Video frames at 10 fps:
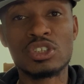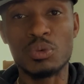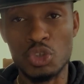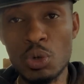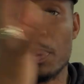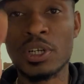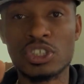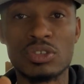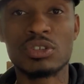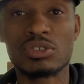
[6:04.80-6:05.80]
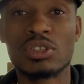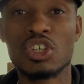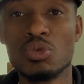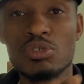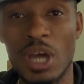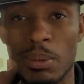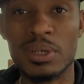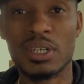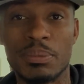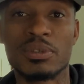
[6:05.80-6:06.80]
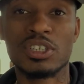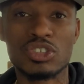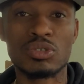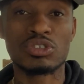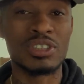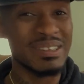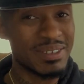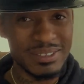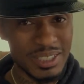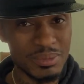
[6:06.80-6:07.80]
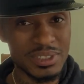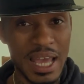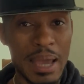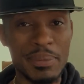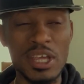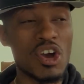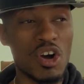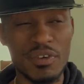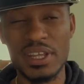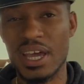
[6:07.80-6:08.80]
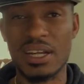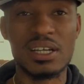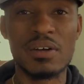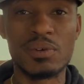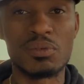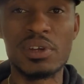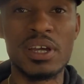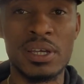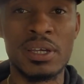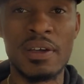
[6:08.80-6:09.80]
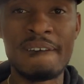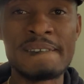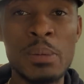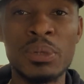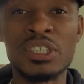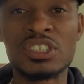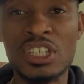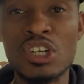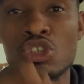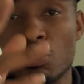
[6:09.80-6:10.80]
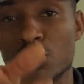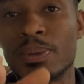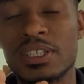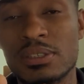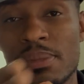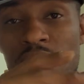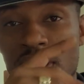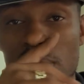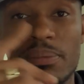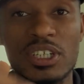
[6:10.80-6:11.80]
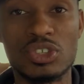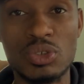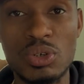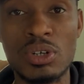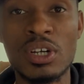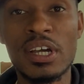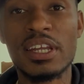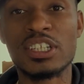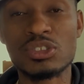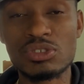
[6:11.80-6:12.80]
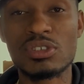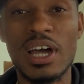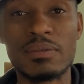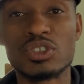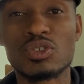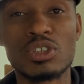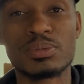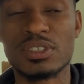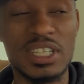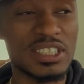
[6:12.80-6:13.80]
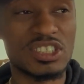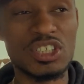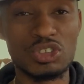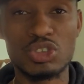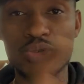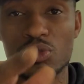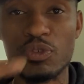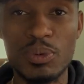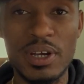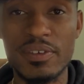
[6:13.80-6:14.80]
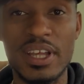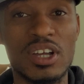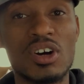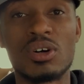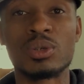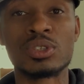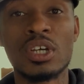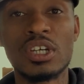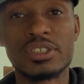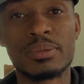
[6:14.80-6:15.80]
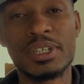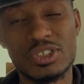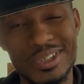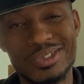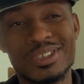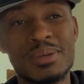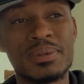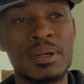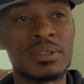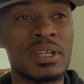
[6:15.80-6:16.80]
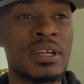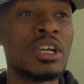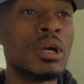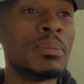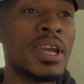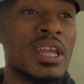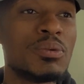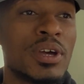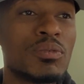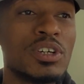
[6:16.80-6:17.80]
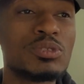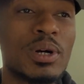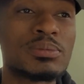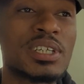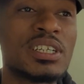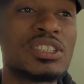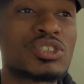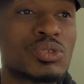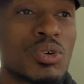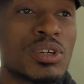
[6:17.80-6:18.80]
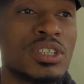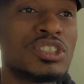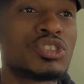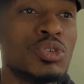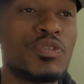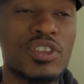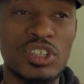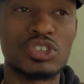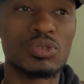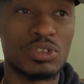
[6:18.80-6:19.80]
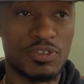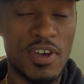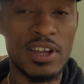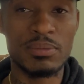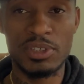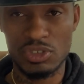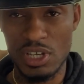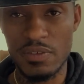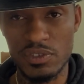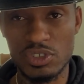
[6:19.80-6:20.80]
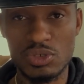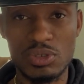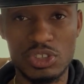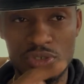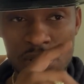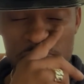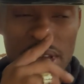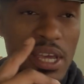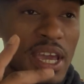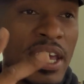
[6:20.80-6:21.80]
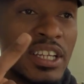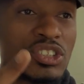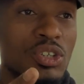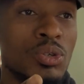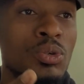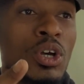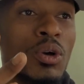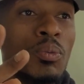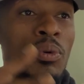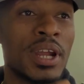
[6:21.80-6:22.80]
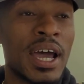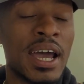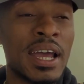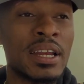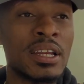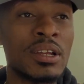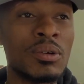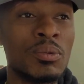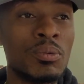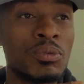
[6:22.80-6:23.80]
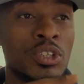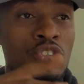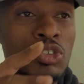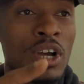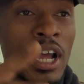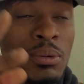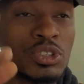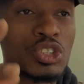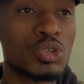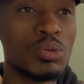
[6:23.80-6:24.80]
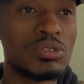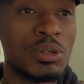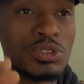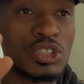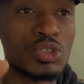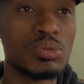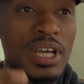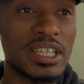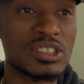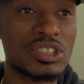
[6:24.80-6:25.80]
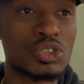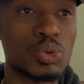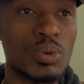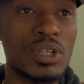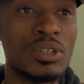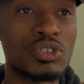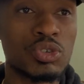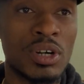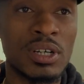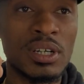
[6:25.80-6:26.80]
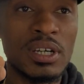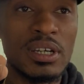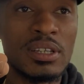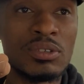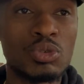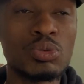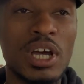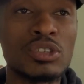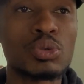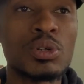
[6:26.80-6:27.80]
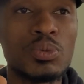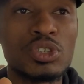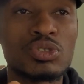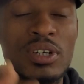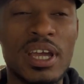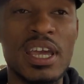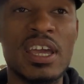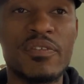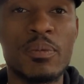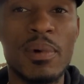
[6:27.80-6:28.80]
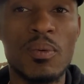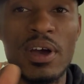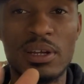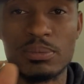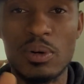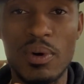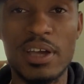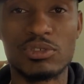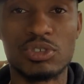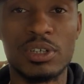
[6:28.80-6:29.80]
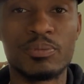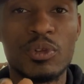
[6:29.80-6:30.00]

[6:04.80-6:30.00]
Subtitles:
when you put insurance on there, you doubling up the insurance. So even if something was to happen, they already got it covered on their end. But it's still your responsibility to make sure that you still have insurance because they can still sue you for whatever that costs. So make sure that you're keeping up to that. But anyway, the reason why I'm telling this story is 2 for the insurance factor. Make sure you have your insurance straight. And then 2, when the truck, it was a 2020 truck, 2021 truck I had for my wife. That was my wife's truck.